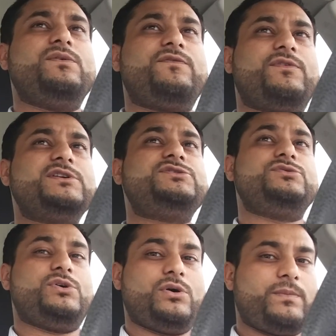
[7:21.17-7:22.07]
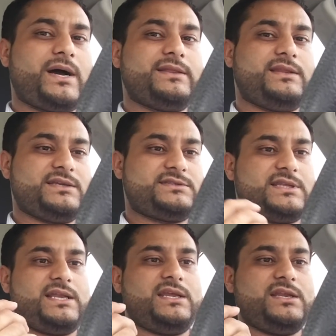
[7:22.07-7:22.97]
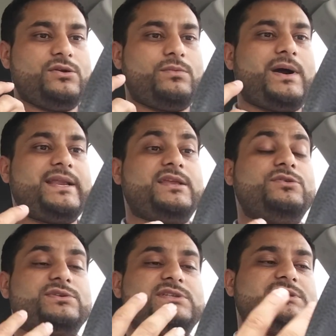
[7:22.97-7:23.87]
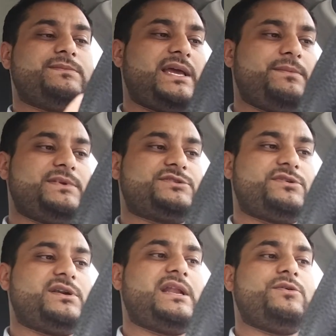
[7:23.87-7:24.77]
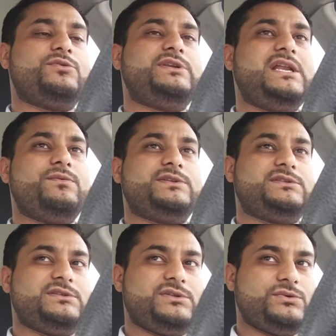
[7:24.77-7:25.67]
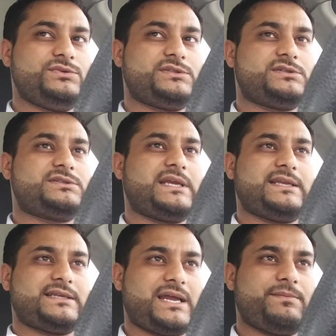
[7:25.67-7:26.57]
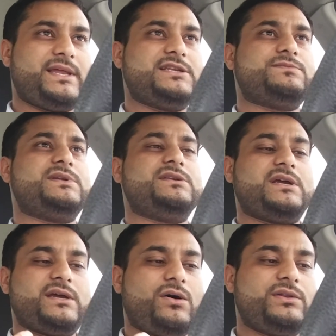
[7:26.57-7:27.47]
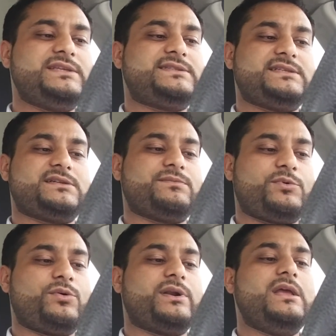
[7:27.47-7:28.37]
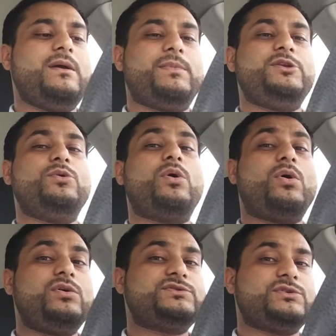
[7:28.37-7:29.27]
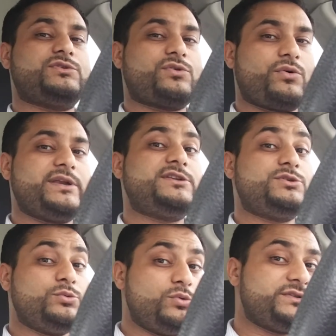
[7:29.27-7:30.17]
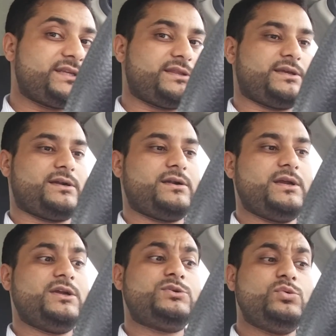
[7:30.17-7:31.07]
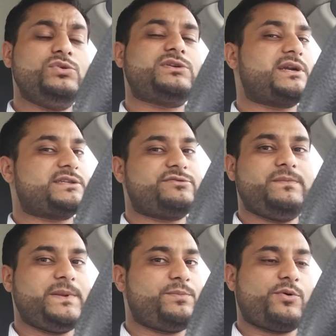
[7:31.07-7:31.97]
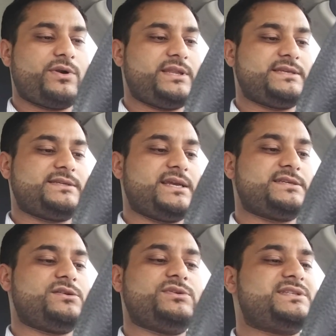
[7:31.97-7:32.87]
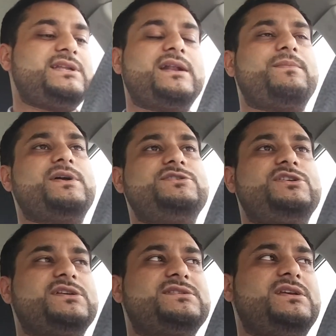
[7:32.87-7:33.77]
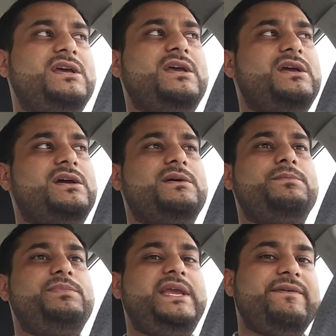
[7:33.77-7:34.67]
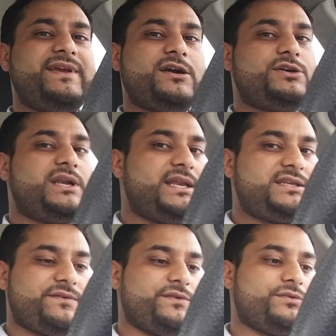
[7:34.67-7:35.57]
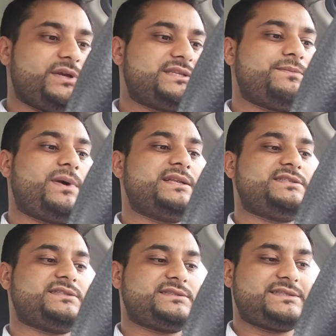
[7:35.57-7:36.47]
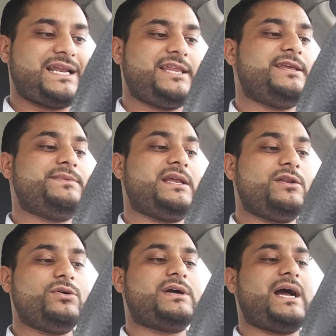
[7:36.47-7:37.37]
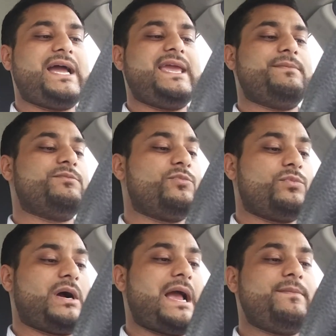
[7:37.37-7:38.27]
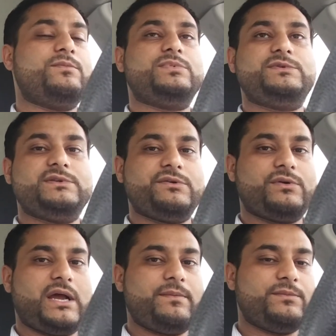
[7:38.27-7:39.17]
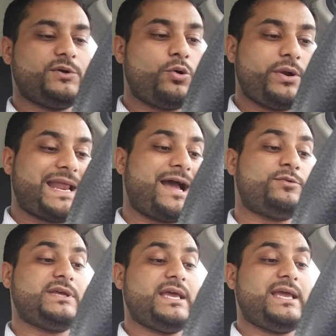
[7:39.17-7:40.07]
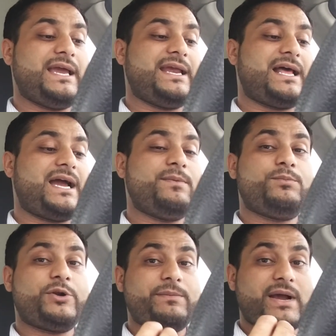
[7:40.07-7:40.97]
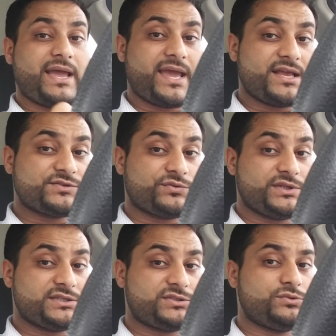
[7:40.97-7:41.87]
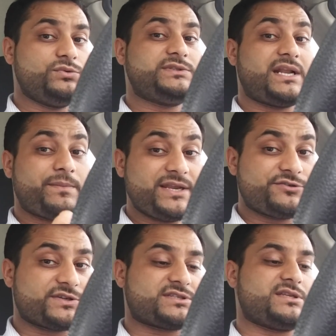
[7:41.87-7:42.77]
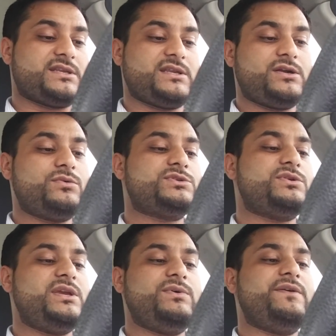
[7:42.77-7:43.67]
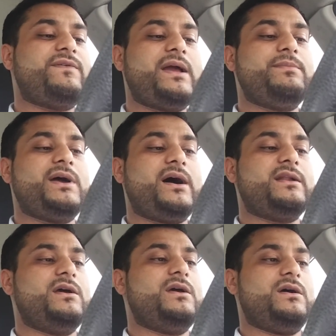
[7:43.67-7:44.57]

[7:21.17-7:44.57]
first you know about this that in your mind that your system administrator now you deal with users and time management all these things are important but you are also throwing tools in there tools are extremely important these days you know it's not about just uh, giving a good interview it's about just telling them that look i am i'm I'm going out and I am putting my hands on these tools and I'm interested, you know. So even if I'm not,